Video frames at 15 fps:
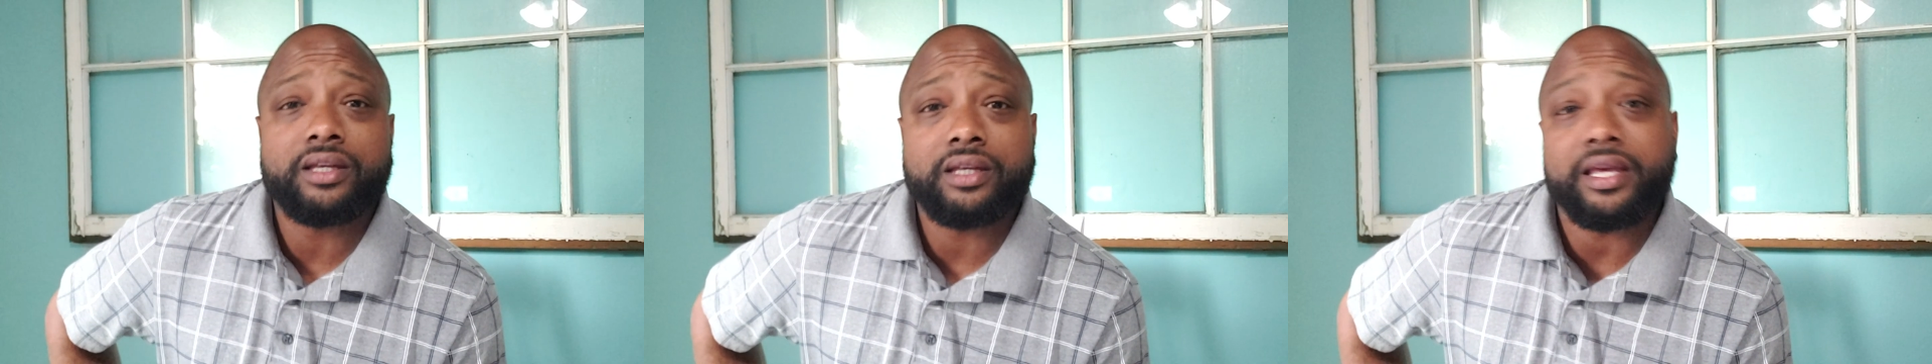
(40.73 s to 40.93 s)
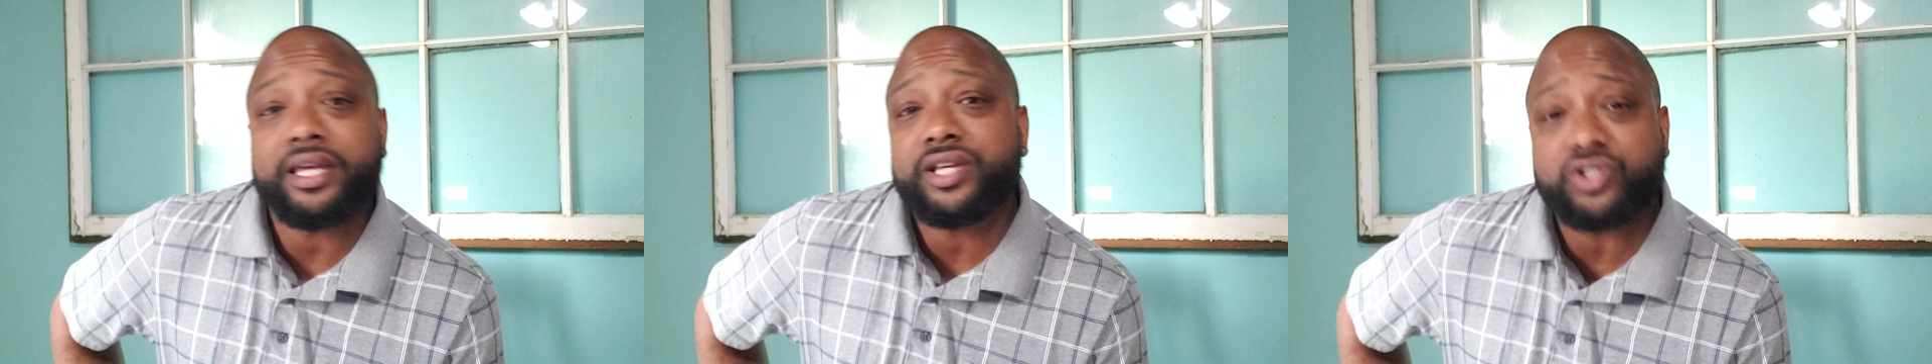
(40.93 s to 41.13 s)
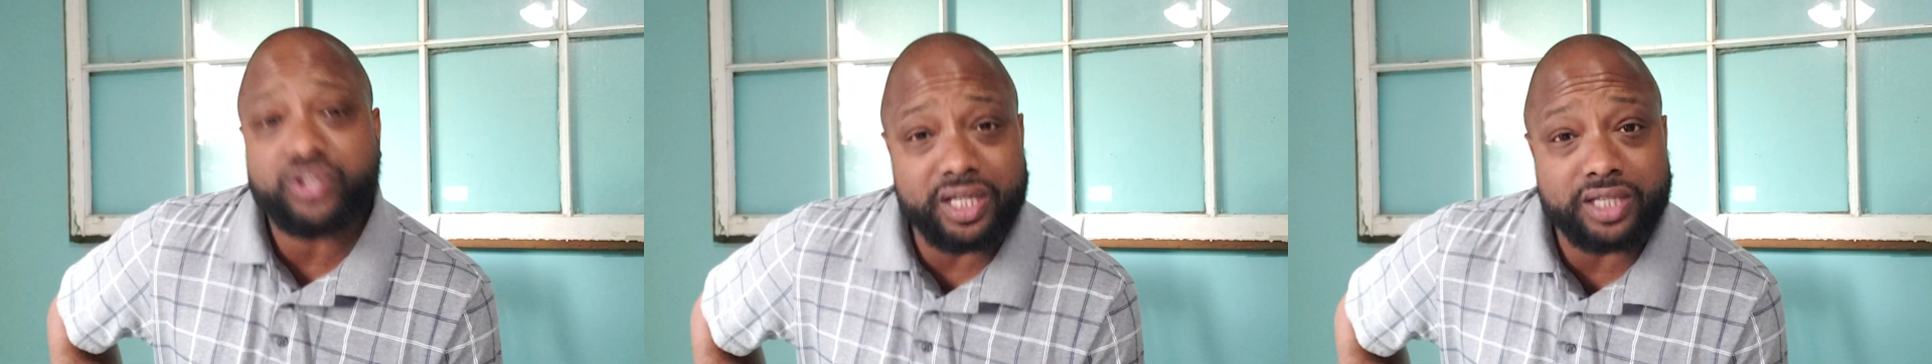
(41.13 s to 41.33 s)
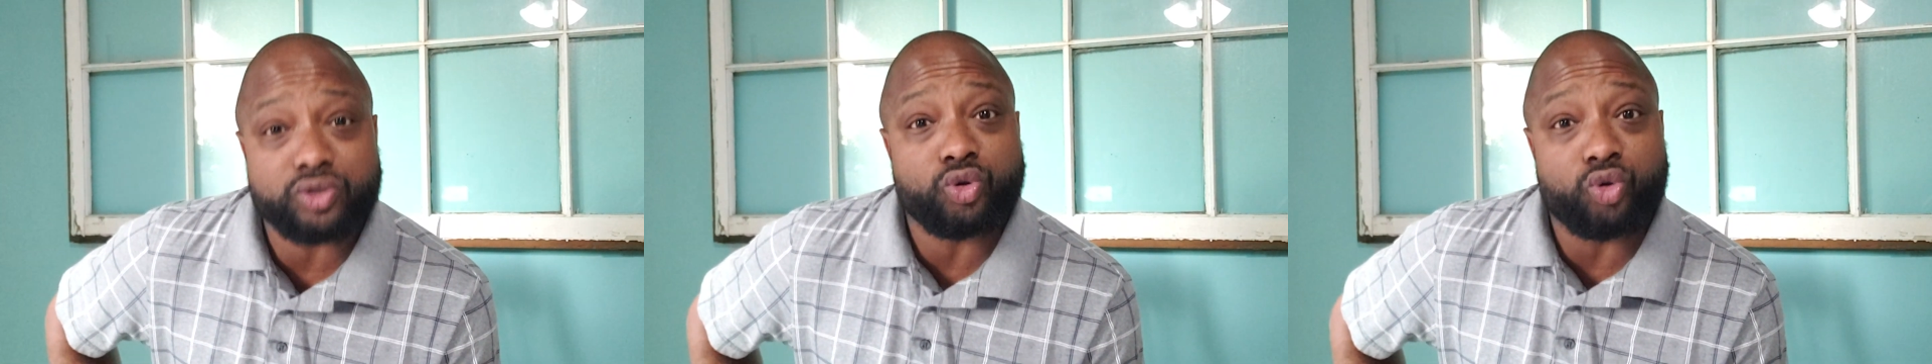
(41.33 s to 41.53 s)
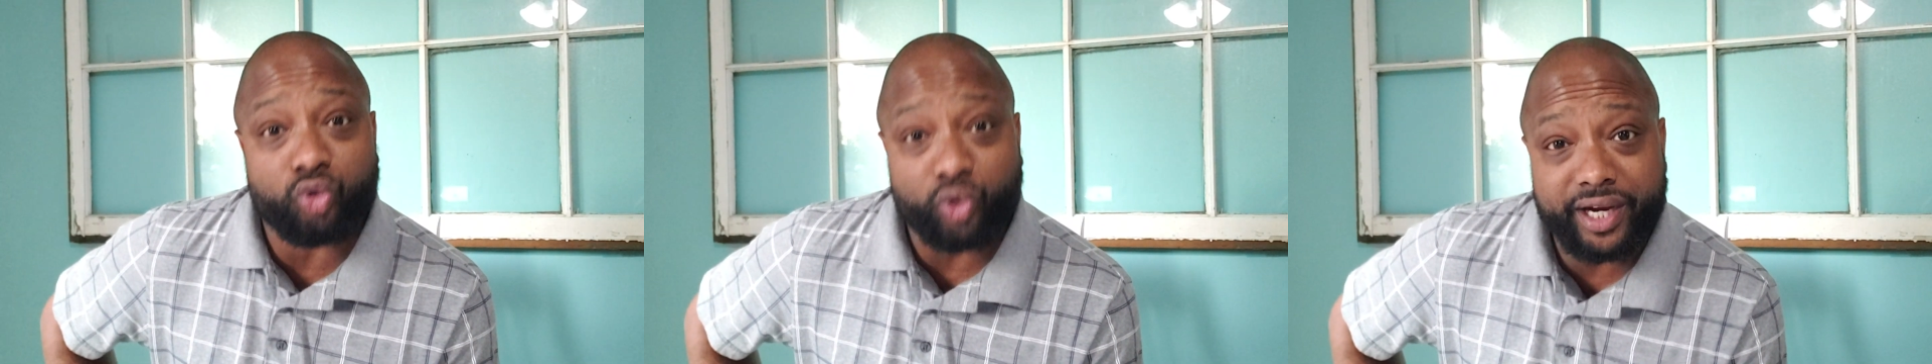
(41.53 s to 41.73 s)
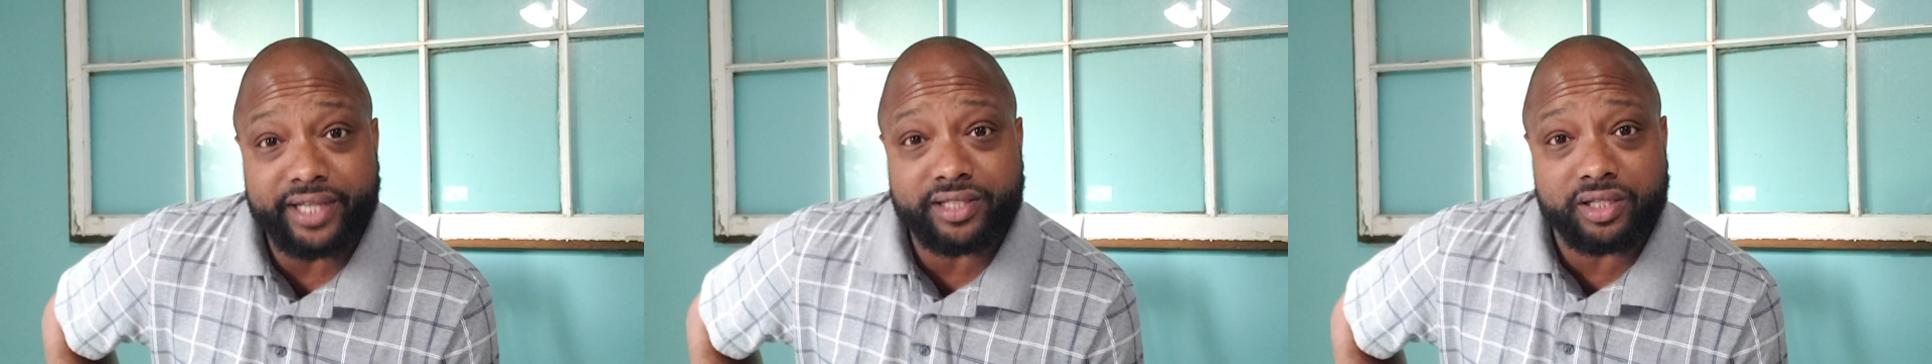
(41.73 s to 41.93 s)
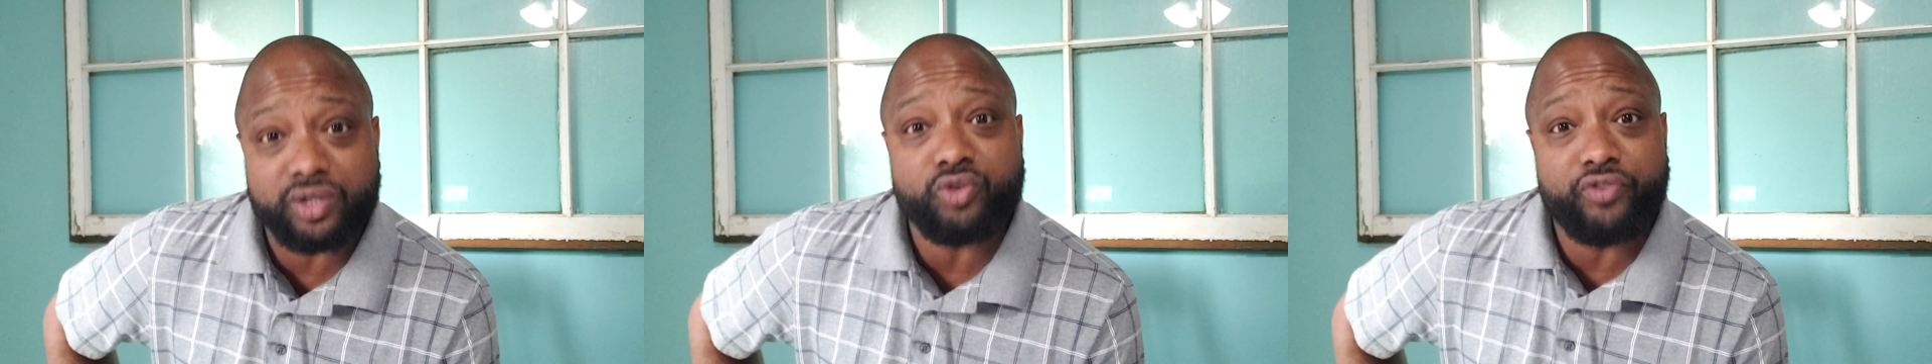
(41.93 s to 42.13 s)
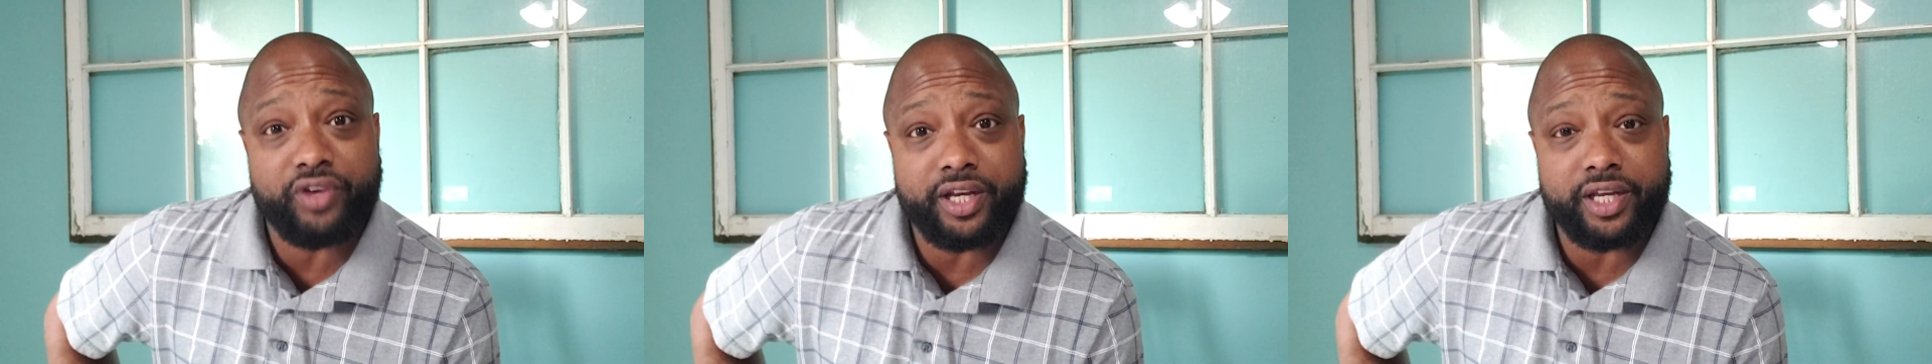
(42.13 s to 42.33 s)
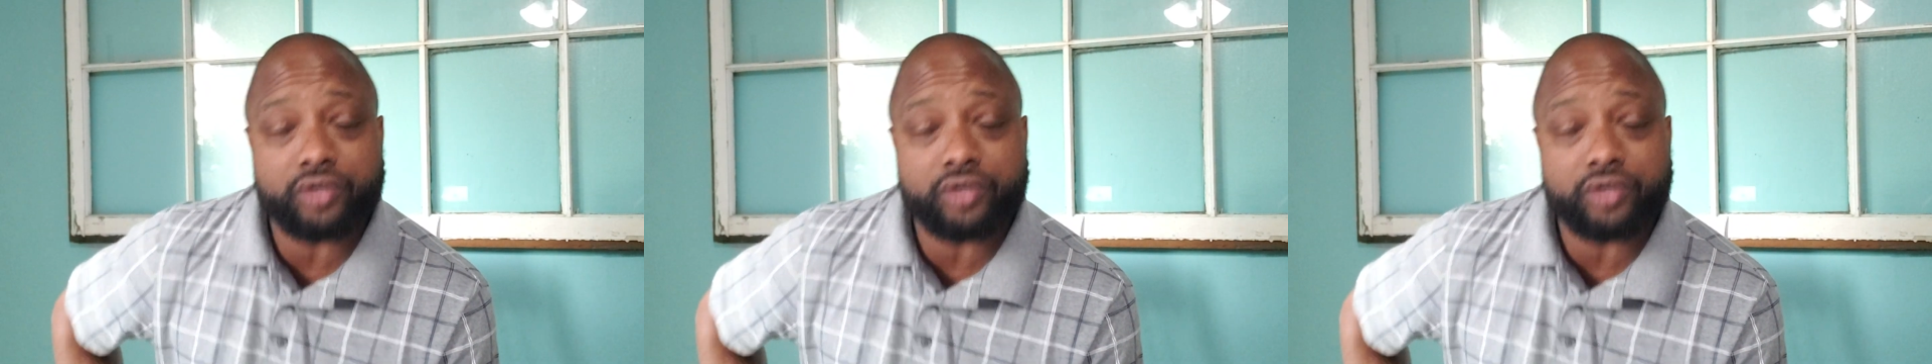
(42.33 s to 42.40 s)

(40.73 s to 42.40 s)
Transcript: It's just great to do video.